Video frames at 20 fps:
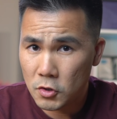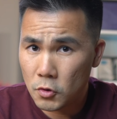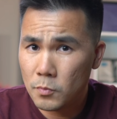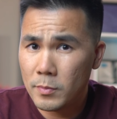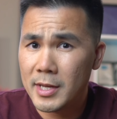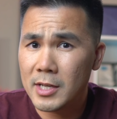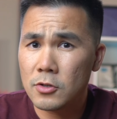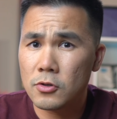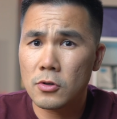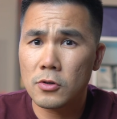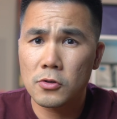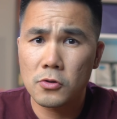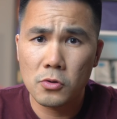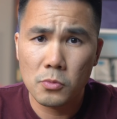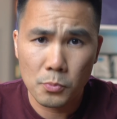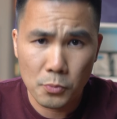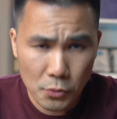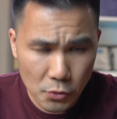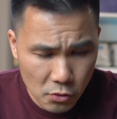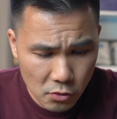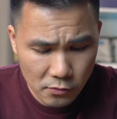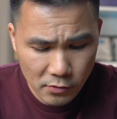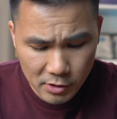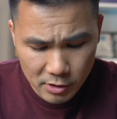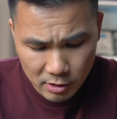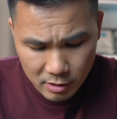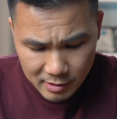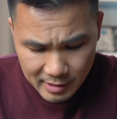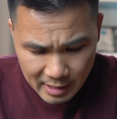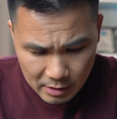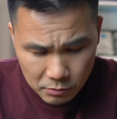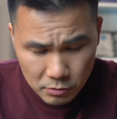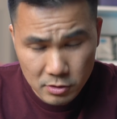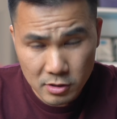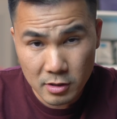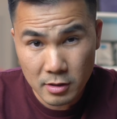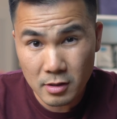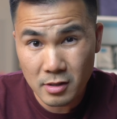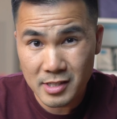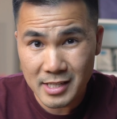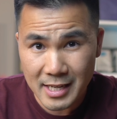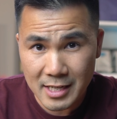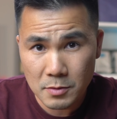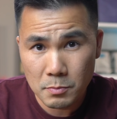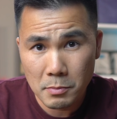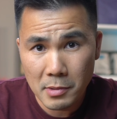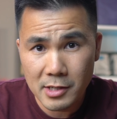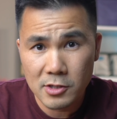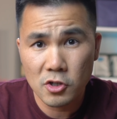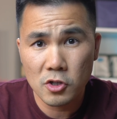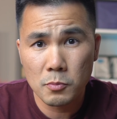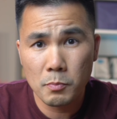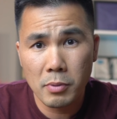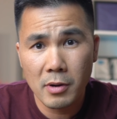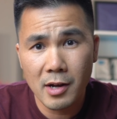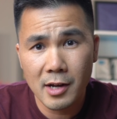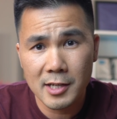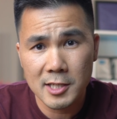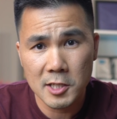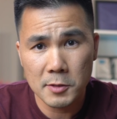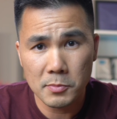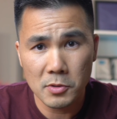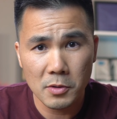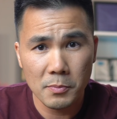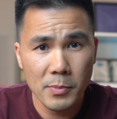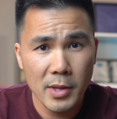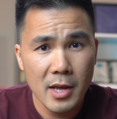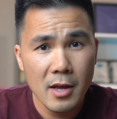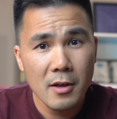to make sure to improve on your language skills as much as possible.